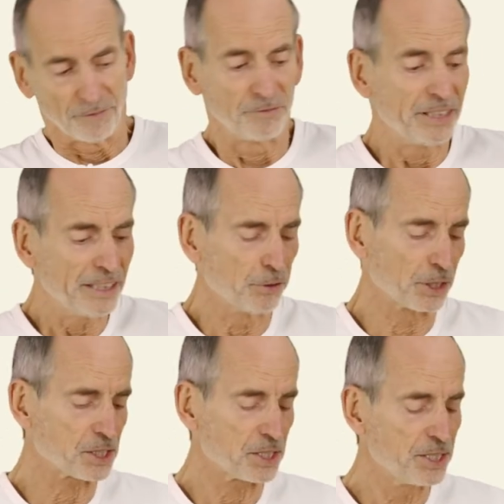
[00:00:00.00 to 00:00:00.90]
How is
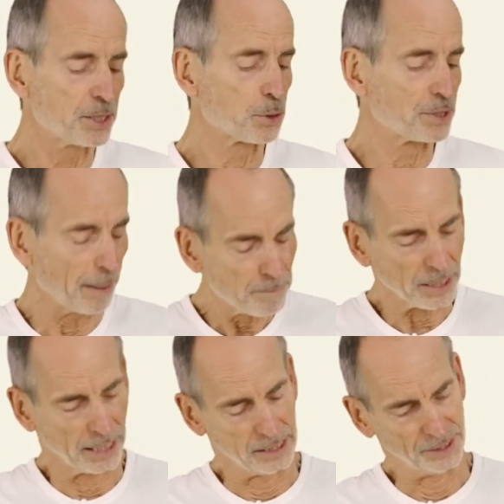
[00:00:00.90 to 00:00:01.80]
the knee held
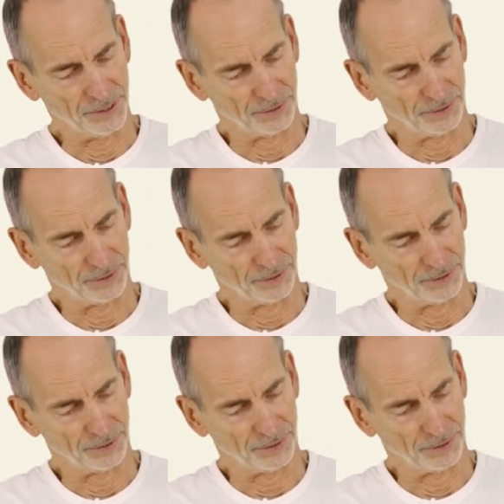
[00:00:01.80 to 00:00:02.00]
together?